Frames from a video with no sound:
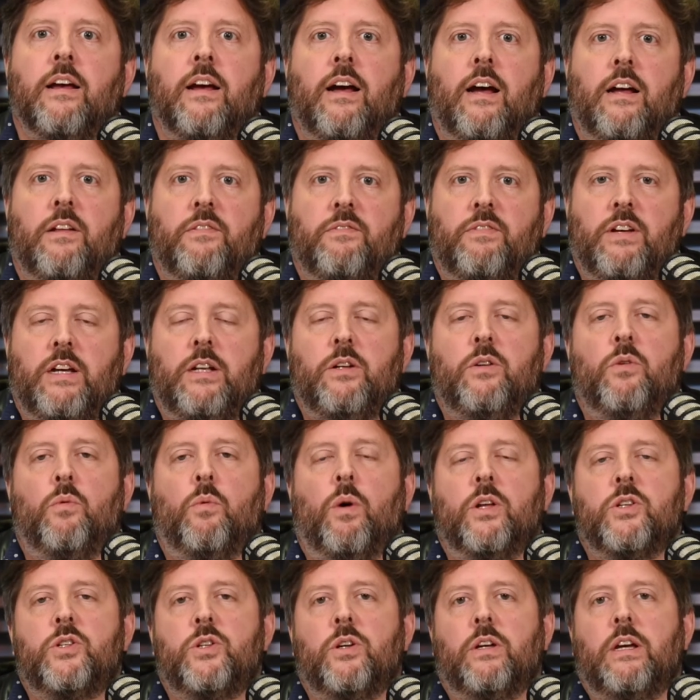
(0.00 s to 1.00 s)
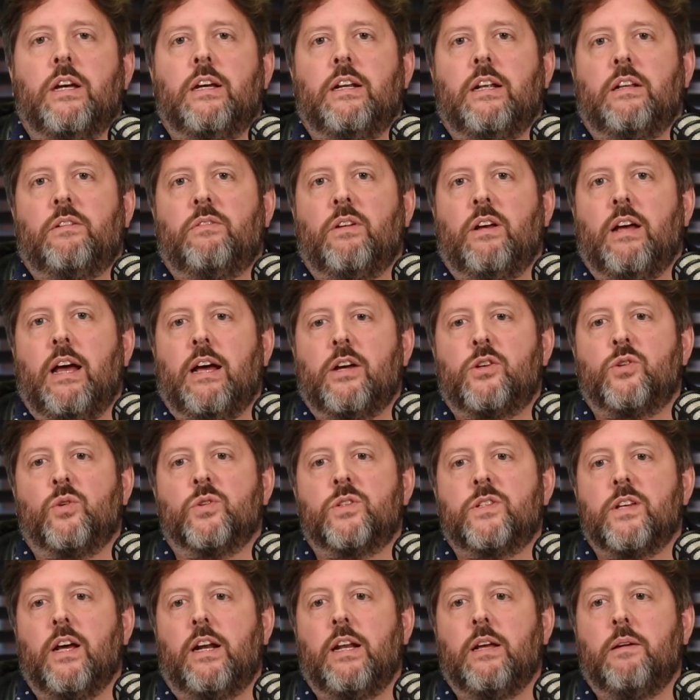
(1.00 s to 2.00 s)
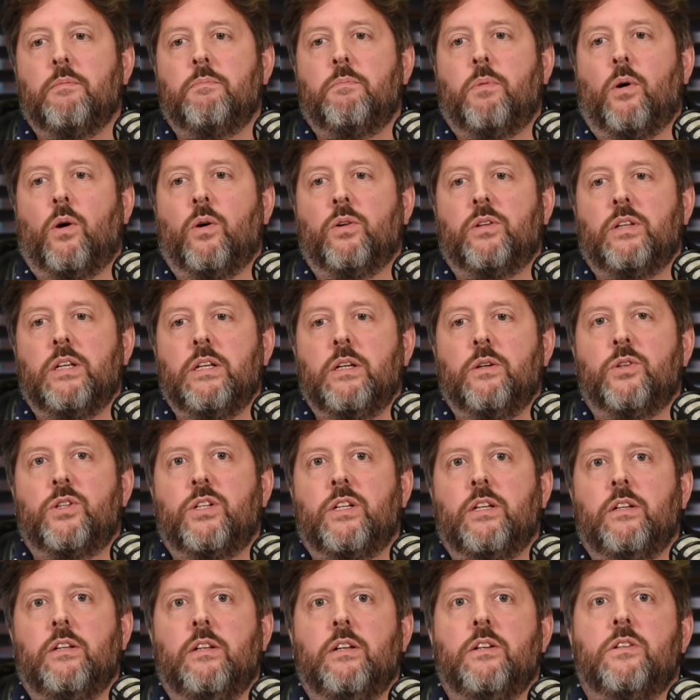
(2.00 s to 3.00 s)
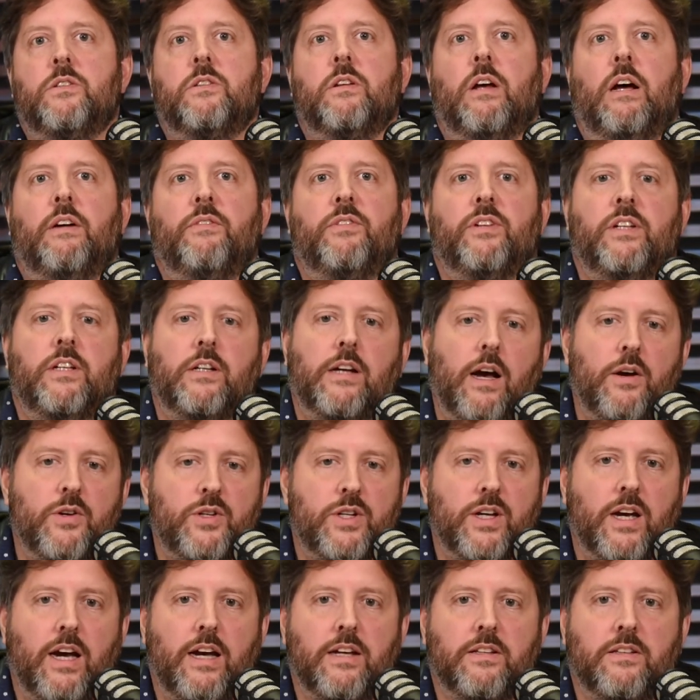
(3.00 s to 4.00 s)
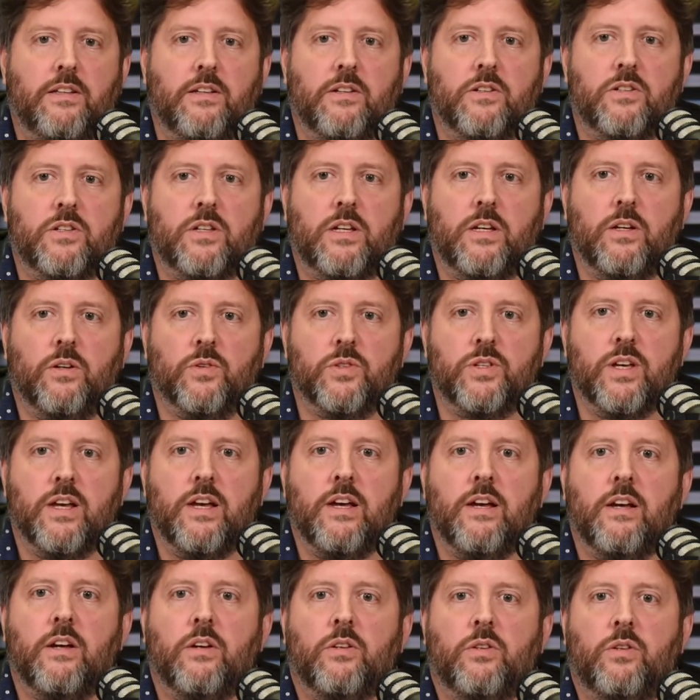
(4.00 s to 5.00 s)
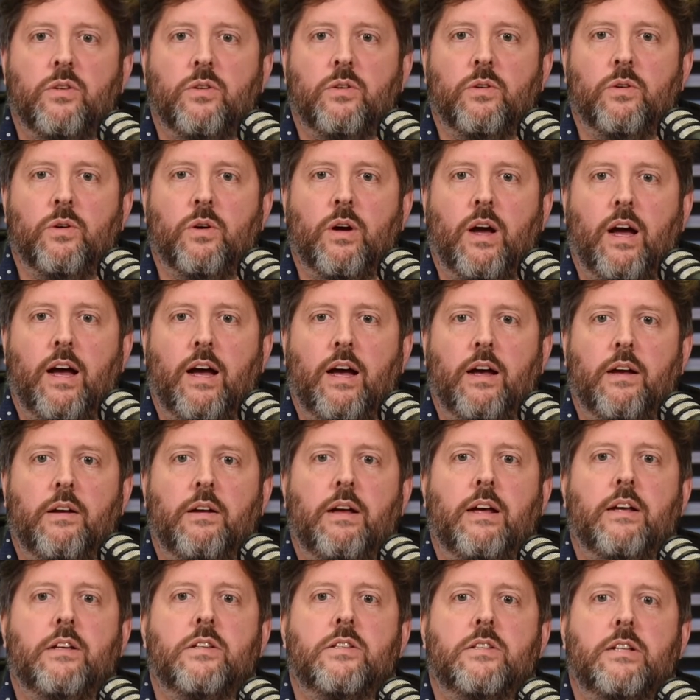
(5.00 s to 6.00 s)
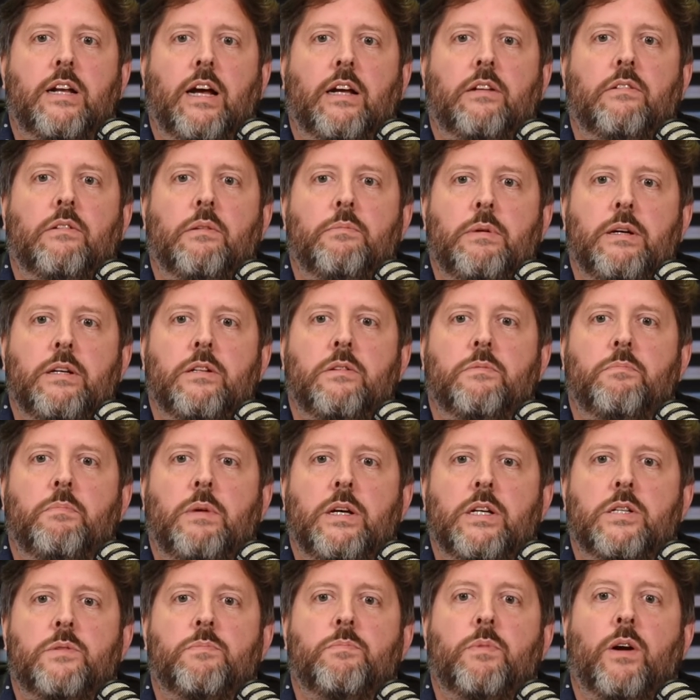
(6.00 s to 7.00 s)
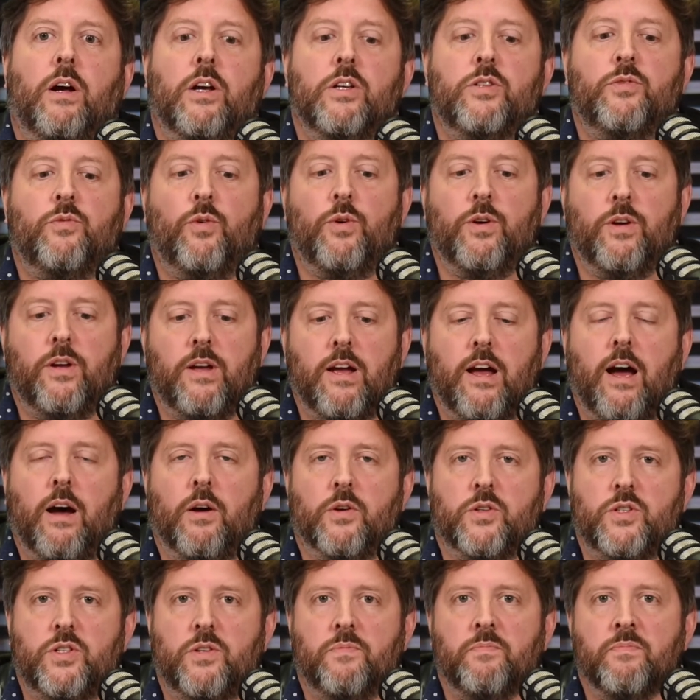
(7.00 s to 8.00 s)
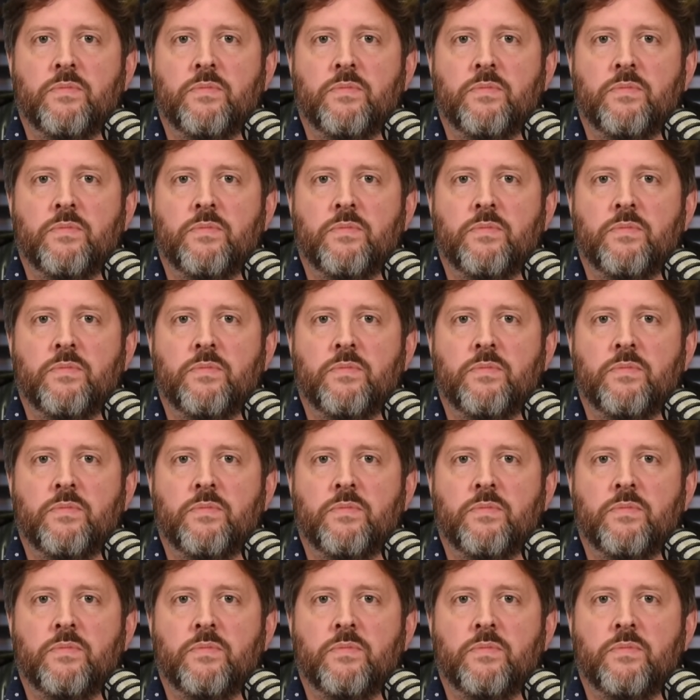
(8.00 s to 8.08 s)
And then once you get at the actual selling part, he or she needs to have the negotiating skills to extract the best price for your house.